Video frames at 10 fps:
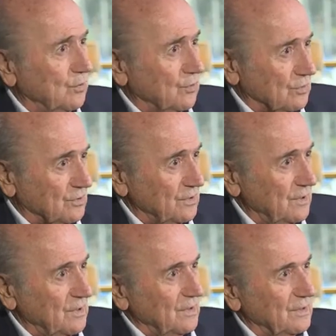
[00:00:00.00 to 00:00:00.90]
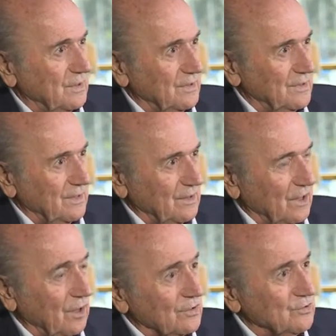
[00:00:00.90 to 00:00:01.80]
board, the
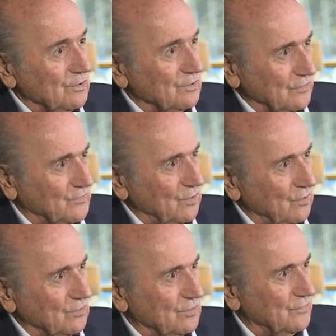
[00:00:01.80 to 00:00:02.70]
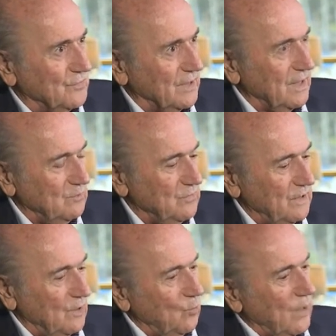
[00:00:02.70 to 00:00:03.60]
guardians of the laws of the game,
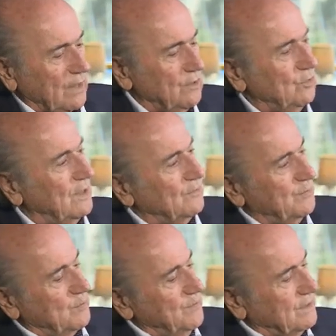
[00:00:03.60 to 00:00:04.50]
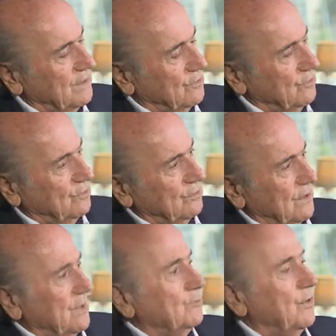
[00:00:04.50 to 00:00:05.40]
why you have permitted to do
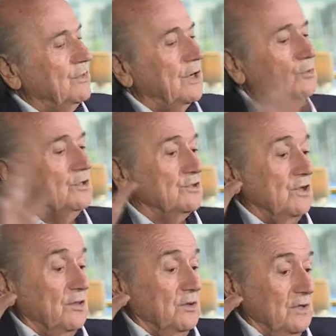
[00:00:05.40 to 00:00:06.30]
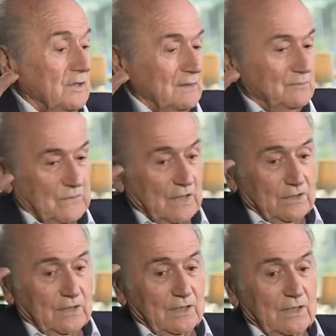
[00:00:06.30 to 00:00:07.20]
that. But now it's done,
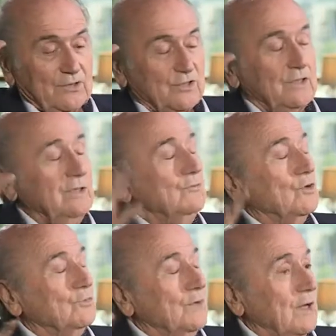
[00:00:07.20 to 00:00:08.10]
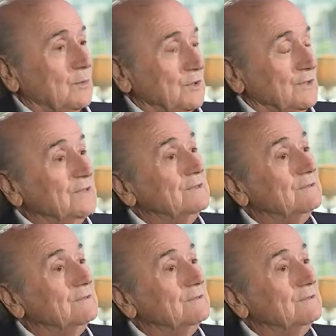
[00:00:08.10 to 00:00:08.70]
and then let's see what will happen.